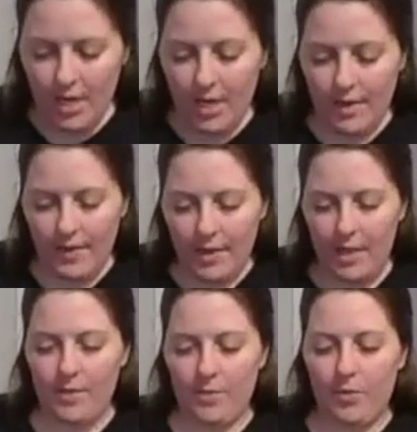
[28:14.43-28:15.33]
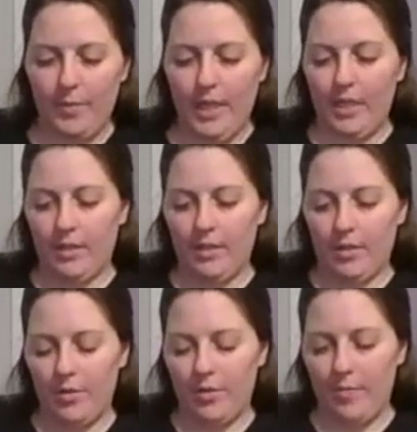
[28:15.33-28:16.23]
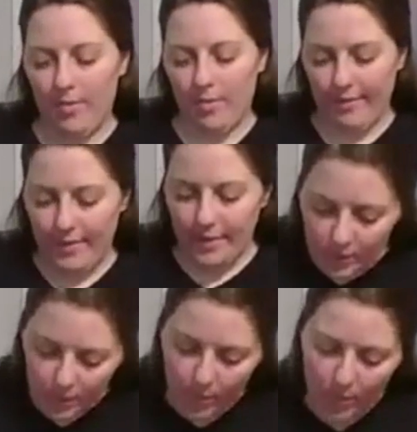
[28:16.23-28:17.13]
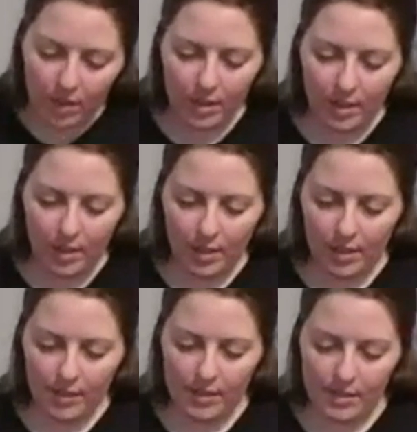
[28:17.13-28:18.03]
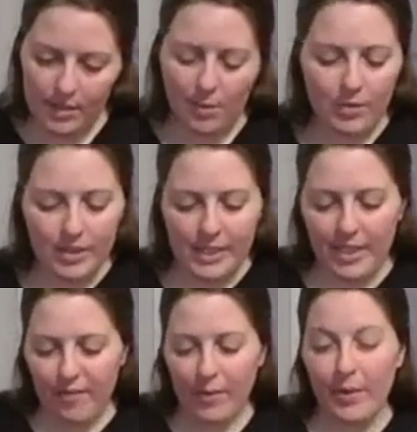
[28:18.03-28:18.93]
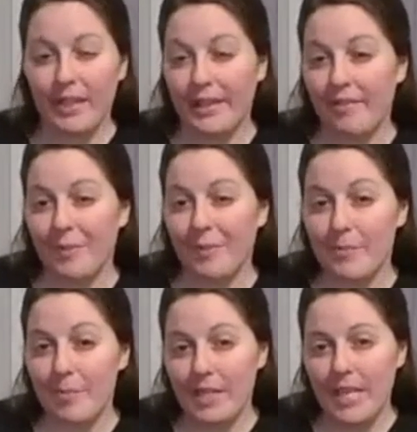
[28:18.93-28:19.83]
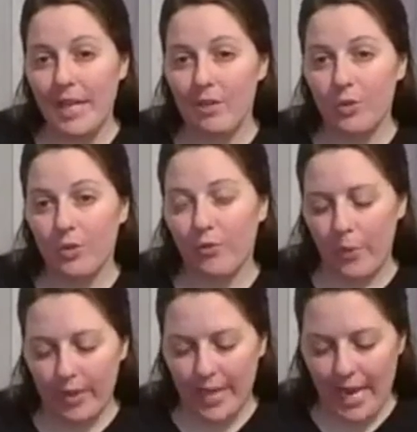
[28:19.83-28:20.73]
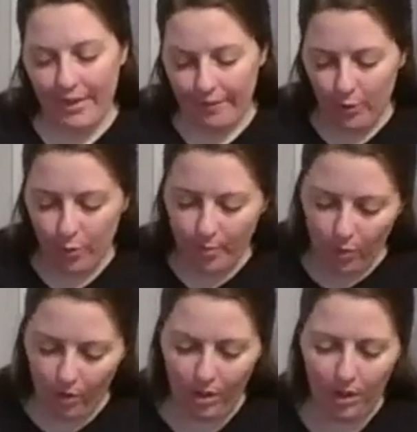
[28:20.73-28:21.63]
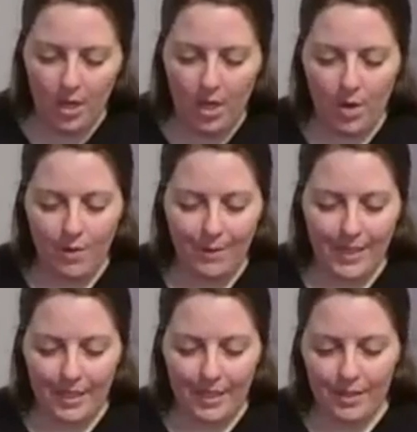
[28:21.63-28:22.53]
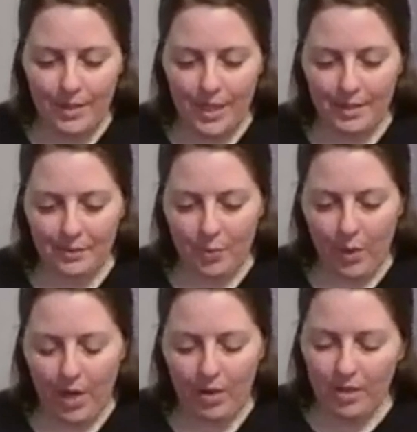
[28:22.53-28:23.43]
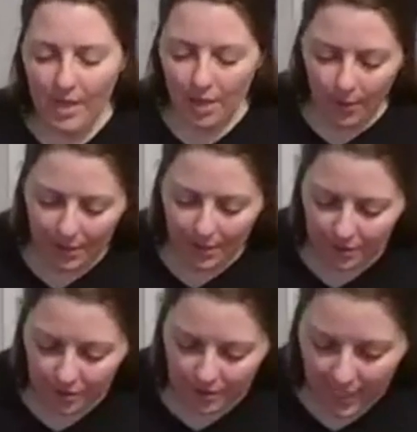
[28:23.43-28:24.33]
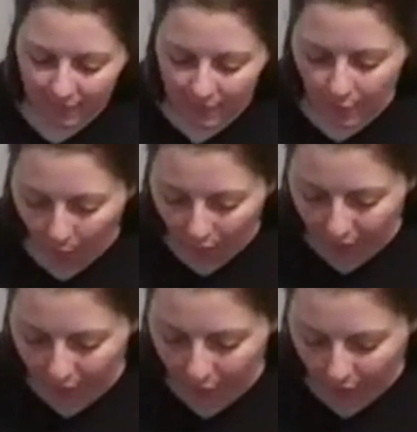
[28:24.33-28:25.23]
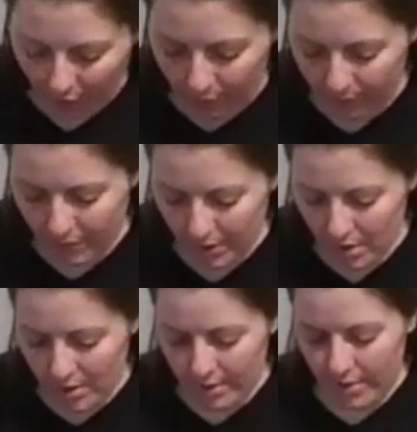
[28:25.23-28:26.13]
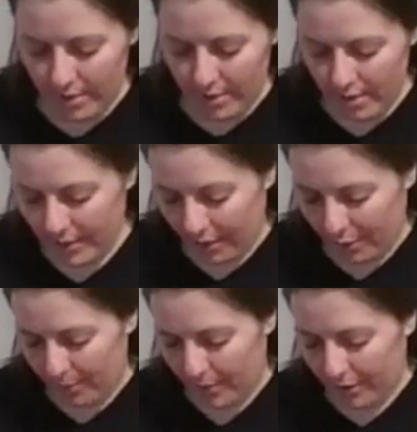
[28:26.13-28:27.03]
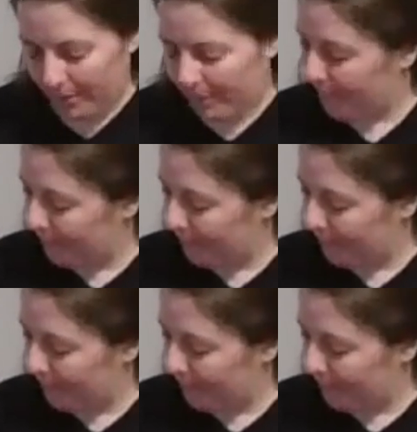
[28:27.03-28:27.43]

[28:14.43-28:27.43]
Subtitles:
And then we'll make a little bow of this one. And we'll see if we want to leave them as pigtails or if we want to add a few more. We can do that as well. You know what? Let's just add a few more right in a row. I think that'll be good.